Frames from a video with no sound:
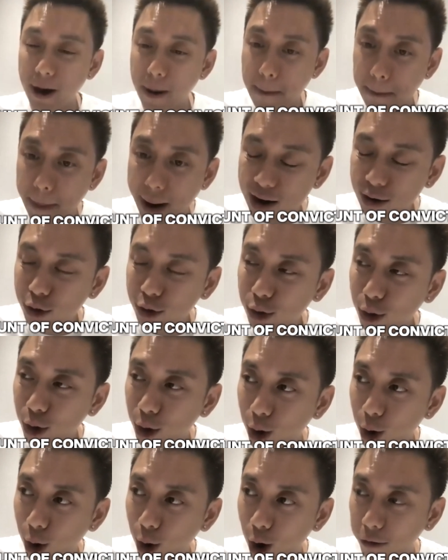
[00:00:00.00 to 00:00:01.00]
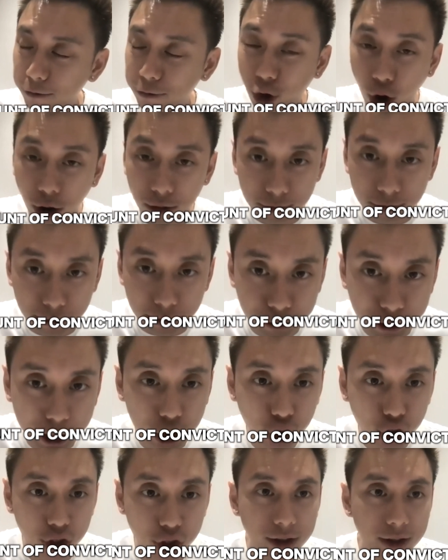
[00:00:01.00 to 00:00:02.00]
amount of
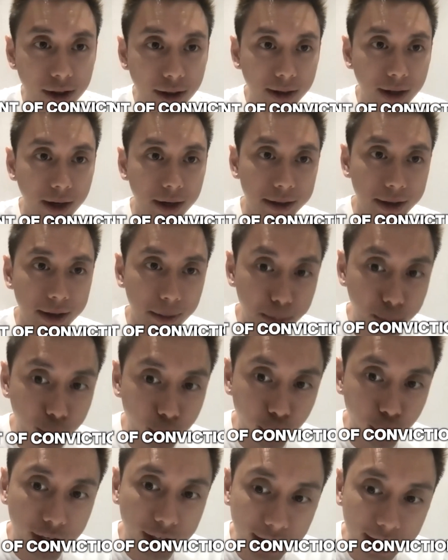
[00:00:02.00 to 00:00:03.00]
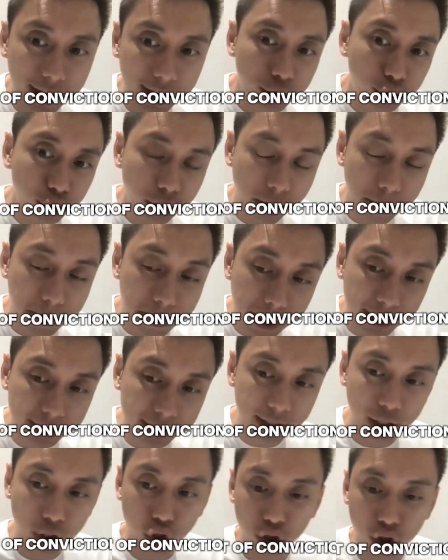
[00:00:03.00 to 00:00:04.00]
conviction that they're putting into the
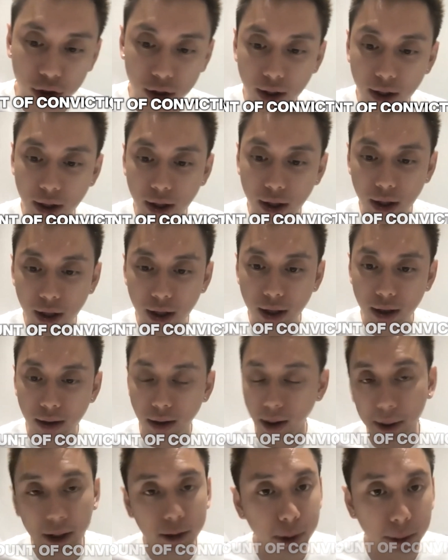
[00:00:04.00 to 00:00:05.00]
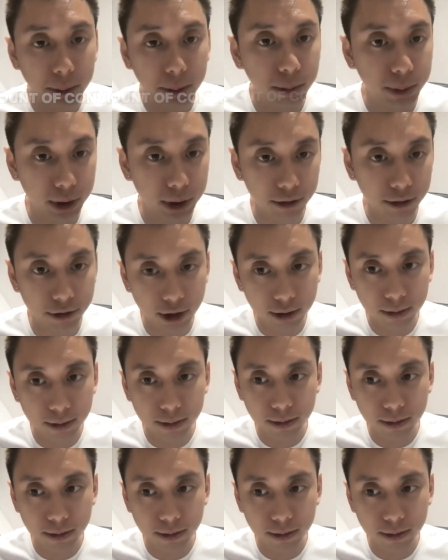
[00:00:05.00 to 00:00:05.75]
message that makes people believe it.